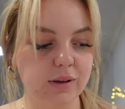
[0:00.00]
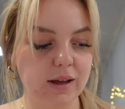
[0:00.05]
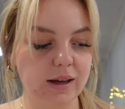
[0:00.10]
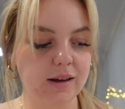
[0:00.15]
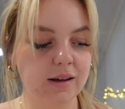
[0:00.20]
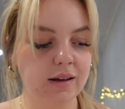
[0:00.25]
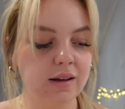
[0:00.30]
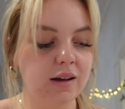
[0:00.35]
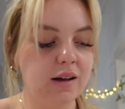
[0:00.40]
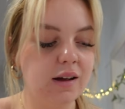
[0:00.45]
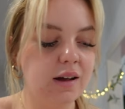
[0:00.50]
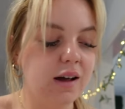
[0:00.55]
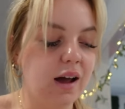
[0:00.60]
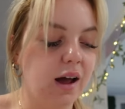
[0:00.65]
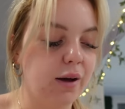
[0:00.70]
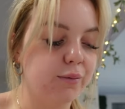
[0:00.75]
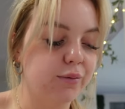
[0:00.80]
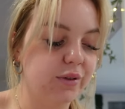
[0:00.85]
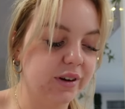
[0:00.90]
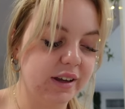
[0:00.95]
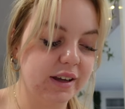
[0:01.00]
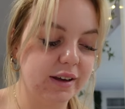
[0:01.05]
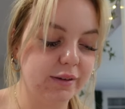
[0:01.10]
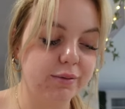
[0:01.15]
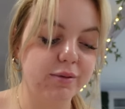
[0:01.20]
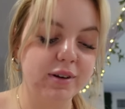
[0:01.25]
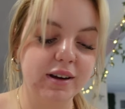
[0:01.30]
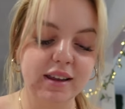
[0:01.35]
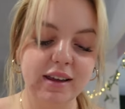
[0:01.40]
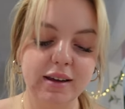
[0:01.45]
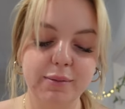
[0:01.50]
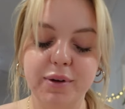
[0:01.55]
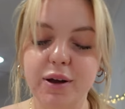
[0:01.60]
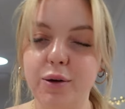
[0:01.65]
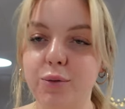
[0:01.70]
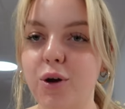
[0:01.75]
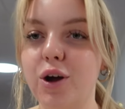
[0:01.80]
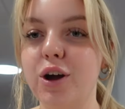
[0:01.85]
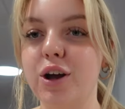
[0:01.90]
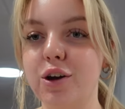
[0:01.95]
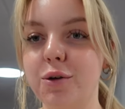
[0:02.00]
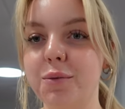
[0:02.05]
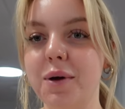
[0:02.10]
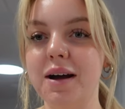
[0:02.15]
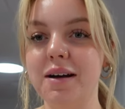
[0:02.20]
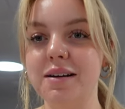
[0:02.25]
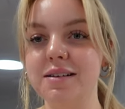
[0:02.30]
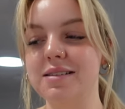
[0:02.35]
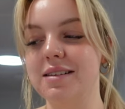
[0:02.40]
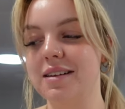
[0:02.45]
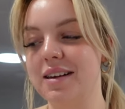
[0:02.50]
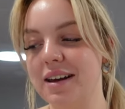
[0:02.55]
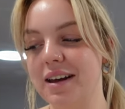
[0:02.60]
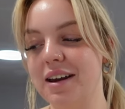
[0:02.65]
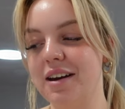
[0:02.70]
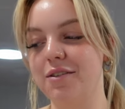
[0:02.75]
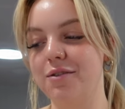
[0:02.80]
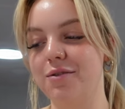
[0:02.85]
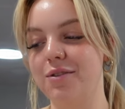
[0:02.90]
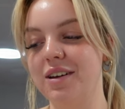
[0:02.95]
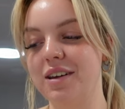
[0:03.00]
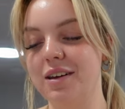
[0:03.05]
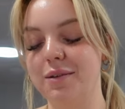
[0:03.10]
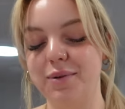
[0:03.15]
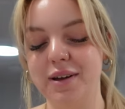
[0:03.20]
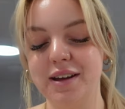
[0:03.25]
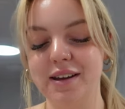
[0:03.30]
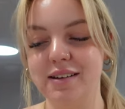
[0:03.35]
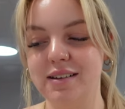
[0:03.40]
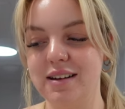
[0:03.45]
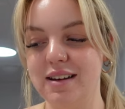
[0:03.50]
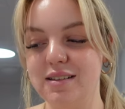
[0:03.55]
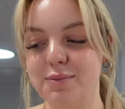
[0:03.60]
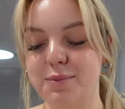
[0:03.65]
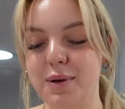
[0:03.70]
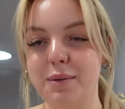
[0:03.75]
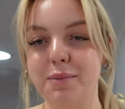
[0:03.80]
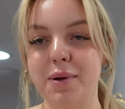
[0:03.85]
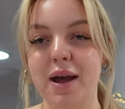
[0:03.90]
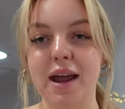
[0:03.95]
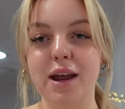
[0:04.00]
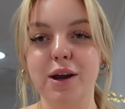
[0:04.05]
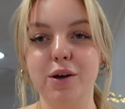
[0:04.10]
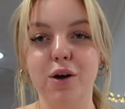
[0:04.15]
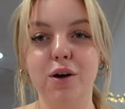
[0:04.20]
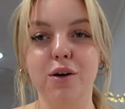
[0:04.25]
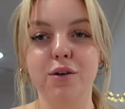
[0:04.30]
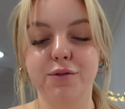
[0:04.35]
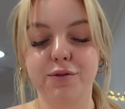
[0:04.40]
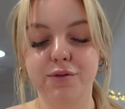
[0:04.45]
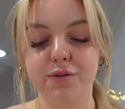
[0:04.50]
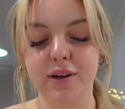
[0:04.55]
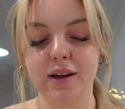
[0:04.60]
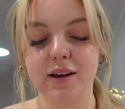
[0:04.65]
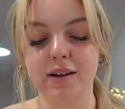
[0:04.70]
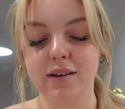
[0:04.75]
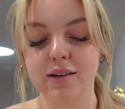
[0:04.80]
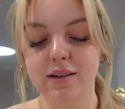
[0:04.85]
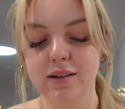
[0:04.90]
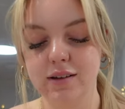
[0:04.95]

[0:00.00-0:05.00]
Like, I've really, really been working on my hustling, and I've really been, it's been paying off. Like,